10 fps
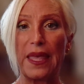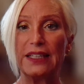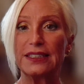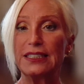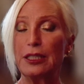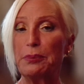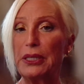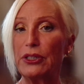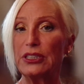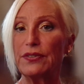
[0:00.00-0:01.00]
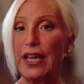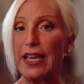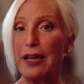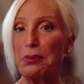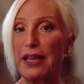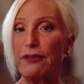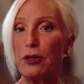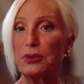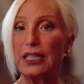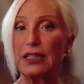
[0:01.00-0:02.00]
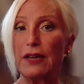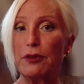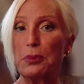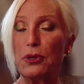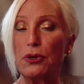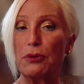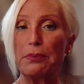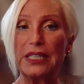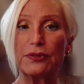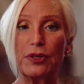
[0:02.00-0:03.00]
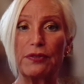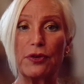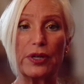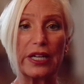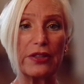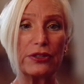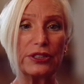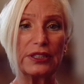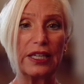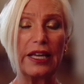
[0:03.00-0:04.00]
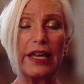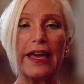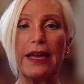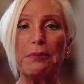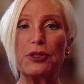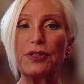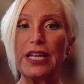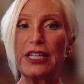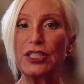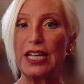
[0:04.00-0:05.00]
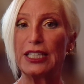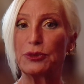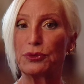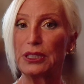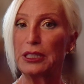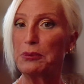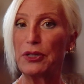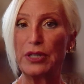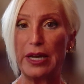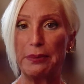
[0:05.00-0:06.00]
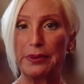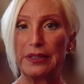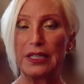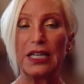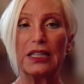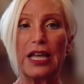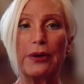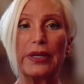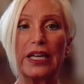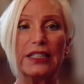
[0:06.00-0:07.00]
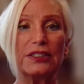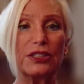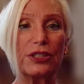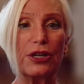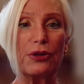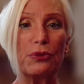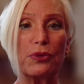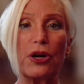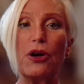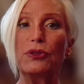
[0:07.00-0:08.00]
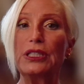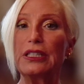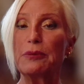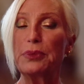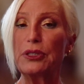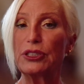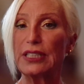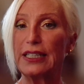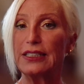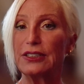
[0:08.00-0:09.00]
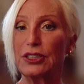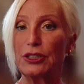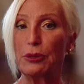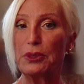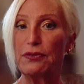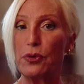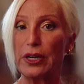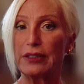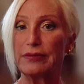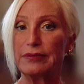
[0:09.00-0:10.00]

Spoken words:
Since the appearance of AI platforms like Lovable, Base 44, and others, app creation has really blown up, allowing us to go where only the computer scientists could go before.